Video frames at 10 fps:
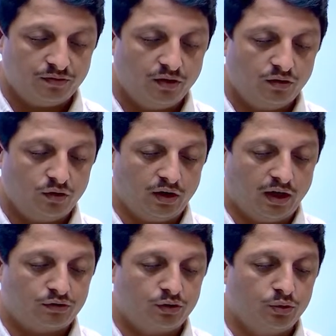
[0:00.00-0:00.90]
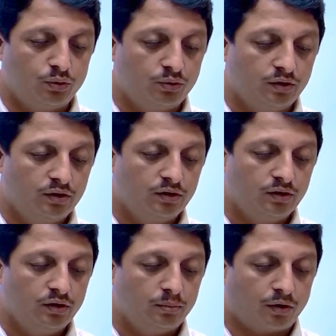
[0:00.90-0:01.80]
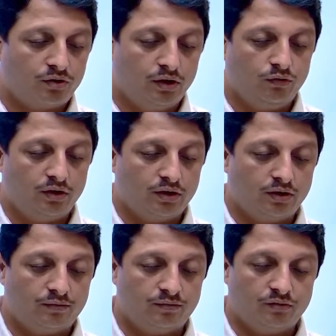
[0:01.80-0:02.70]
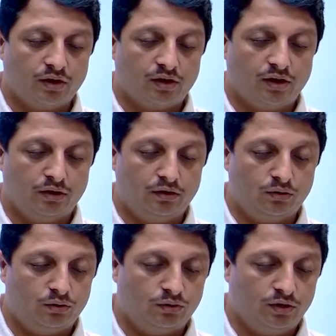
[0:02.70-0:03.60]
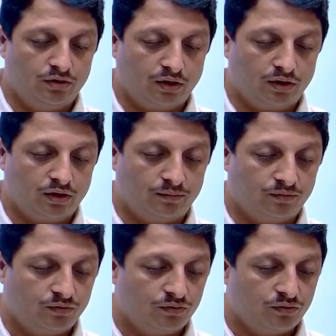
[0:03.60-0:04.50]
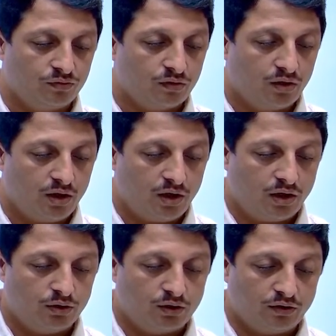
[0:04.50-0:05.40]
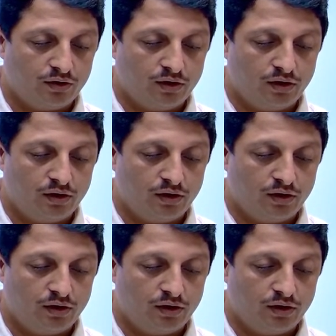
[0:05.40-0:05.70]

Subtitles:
So it will ask you proceed with the, again these are the you can say the